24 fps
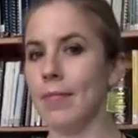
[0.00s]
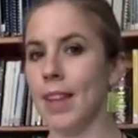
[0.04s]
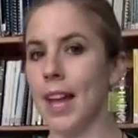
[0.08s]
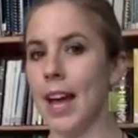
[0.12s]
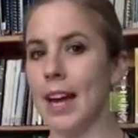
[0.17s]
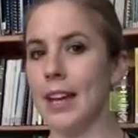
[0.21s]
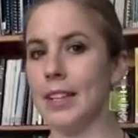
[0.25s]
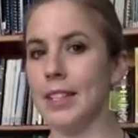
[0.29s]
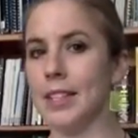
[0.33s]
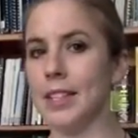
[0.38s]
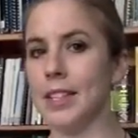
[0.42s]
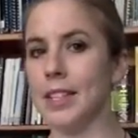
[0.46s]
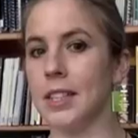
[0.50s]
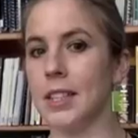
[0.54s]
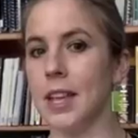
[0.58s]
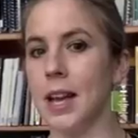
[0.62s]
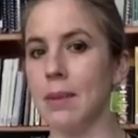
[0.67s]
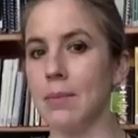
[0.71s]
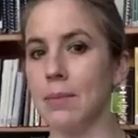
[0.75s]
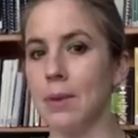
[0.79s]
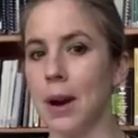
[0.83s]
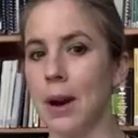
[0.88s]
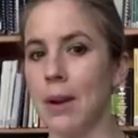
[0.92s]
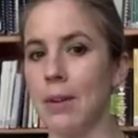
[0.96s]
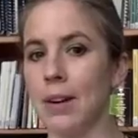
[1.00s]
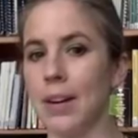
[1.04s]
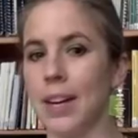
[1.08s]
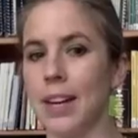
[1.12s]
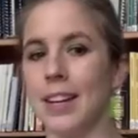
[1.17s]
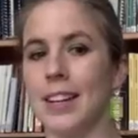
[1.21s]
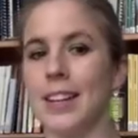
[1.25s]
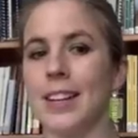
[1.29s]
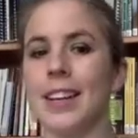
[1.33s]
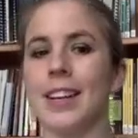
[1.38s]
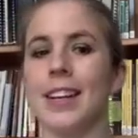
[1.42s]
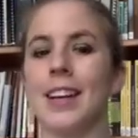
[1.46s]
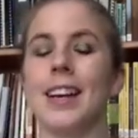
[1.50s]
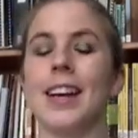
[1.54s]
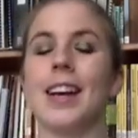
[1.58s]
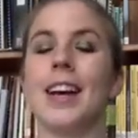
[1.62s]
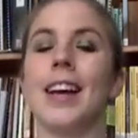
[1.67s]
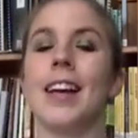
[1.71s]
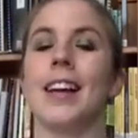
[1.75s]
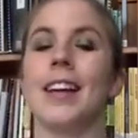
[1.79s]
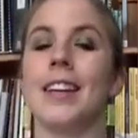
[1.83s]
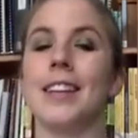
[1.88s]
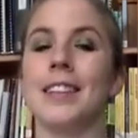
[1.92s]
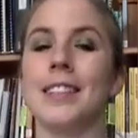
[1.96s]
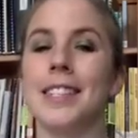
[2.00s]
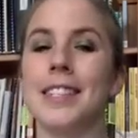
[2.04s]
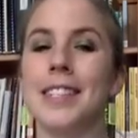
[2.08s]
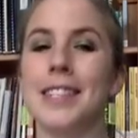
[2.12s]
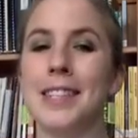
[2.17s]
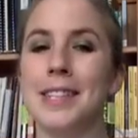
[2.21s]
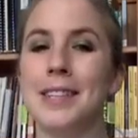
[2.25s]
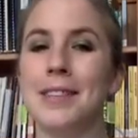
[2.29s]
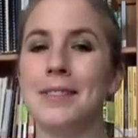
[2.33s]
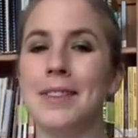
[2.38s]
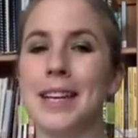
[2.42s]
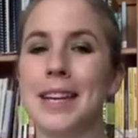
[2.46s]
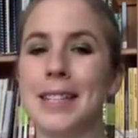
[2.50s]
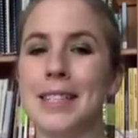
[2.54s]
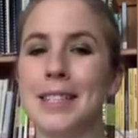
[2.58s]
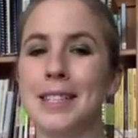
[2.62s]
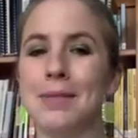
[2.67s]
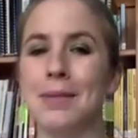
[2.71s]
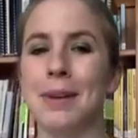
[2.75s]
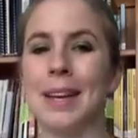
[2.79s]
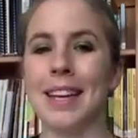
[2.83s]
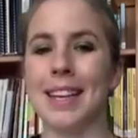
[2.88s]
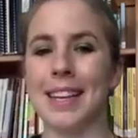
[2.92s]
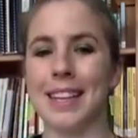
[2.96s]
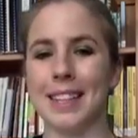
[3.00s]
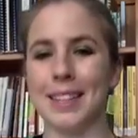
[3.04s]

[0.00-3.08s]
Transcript: ask a librarian. And I'll see you next week.